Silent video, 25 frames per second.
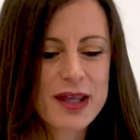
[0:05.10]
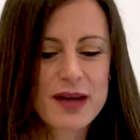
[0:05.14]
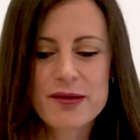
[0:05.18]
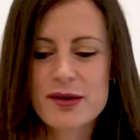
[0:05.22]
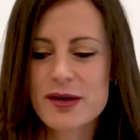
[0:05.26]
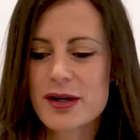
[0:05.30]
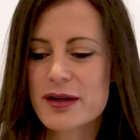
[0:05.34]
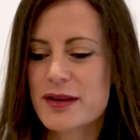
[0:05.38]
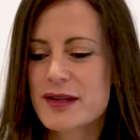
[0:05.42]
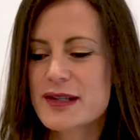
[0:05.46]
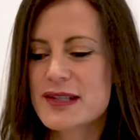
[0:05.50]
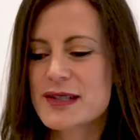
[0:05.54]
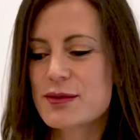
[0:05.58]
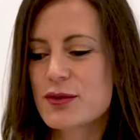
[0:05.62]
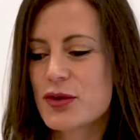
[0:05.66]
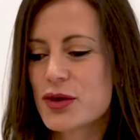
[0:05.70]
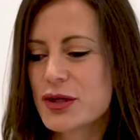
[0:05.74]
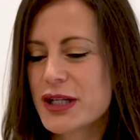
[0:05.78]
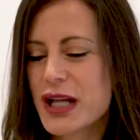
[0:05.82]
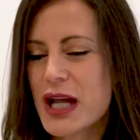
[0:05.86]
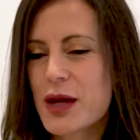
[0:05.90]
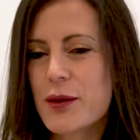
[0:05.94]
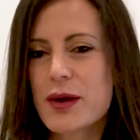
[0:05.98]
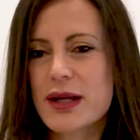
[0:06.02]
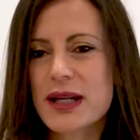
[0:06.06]
everyone. This morning
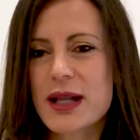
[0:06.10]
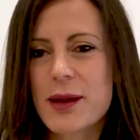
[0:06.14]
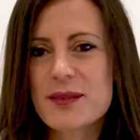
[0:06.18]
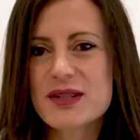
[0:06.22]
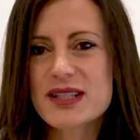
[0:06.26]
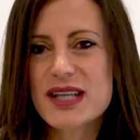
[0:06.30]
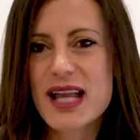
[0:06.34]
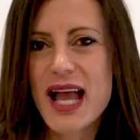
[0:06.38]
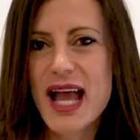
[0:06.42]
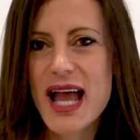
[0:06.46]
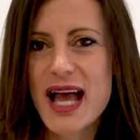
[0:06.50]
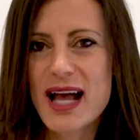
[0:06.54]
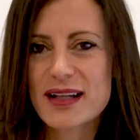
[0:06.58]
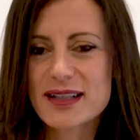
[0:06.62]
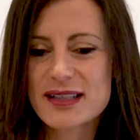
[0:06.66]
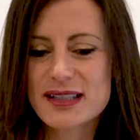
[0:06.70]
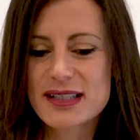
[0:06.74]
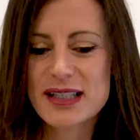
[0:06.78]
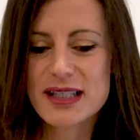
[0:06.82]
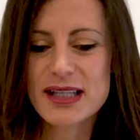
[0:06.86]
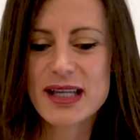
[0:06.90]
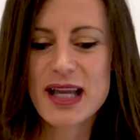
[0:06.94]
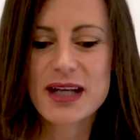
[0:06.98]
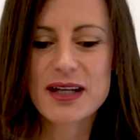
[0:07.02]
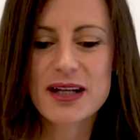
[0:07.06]
I went up to
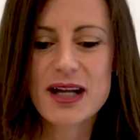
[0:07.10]
Aldi